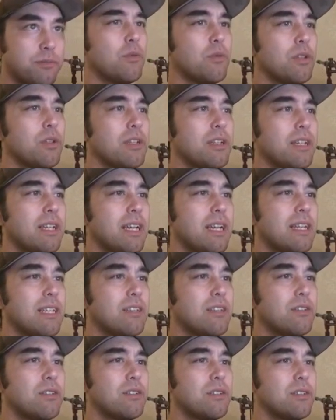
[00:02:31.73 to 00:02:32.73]
We'll look
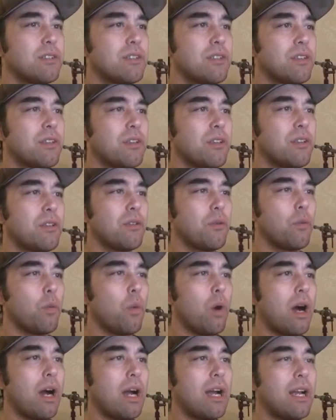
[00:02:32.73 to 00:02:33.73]
at
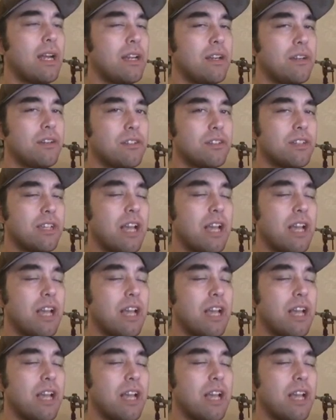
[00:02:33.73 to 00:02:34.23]
why,